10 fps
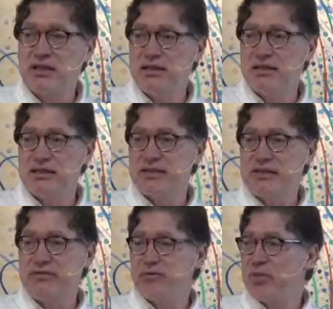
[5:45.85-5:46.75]
he is
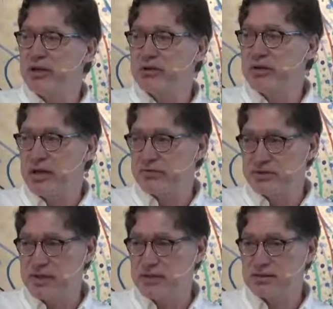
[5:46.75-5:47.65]
even better than
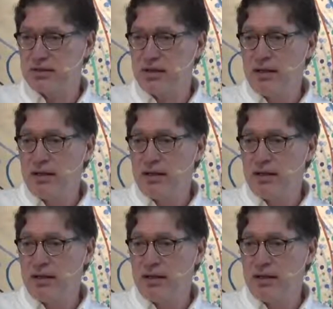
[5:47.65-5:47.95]
advertised.